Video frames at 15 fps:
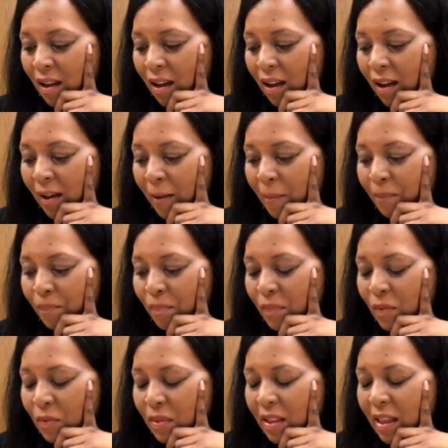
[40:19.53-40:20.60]
Um,
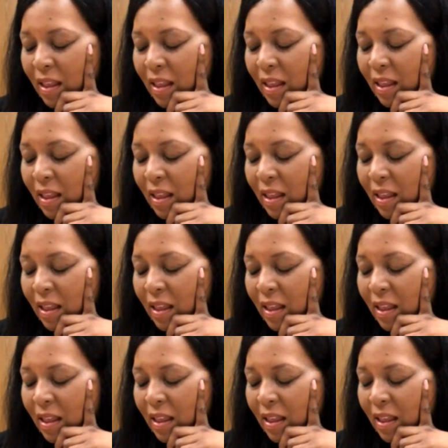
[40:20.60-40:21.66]
that's one of the things
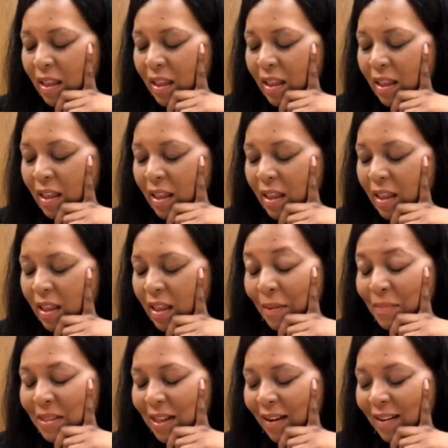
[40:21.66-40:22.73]
that
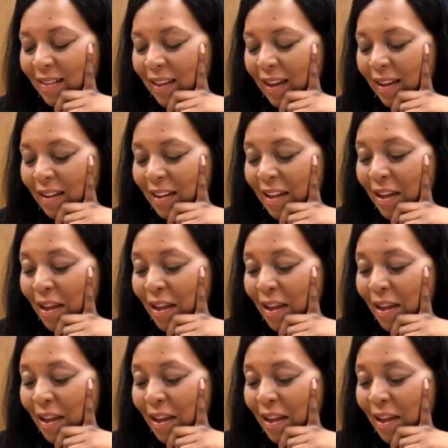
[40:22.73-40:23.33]
that